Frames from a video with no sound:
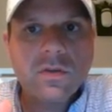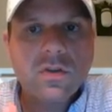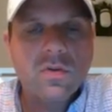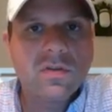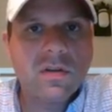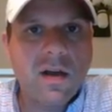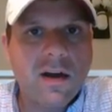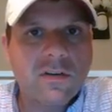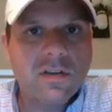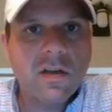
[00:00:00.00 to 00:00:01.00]
June and July
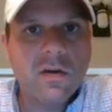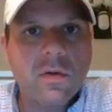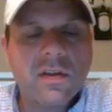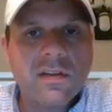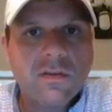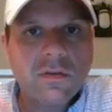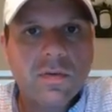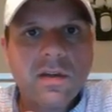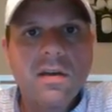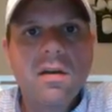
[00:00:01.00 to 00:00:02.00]
are slow, and then it starts
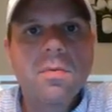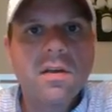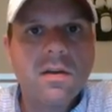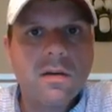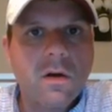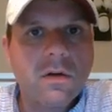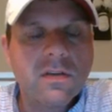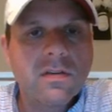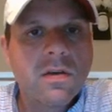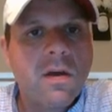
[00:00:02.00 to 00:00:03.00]
picking up again in
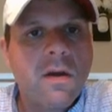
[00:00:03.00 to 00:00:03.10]
August.